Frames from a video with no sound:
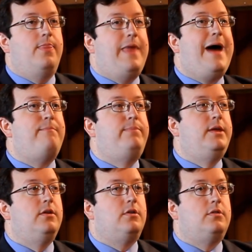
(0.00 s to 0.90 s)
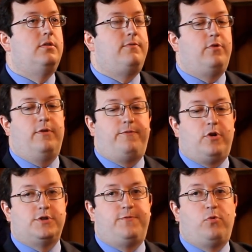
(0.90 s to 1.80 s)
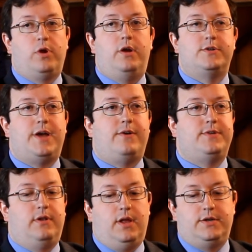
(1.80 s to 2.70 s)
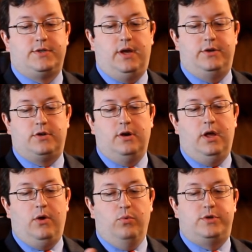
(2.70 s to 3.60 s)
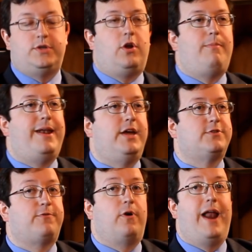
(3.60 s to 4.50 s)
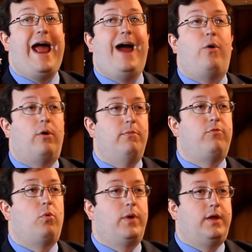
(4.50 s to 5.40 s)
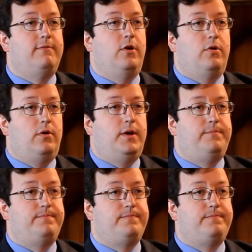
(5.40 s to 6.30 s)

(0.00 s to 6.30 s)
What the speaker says: That bill, for the first 4 years I was in the legislature, would sit on my desk for an hour before we could vote on it.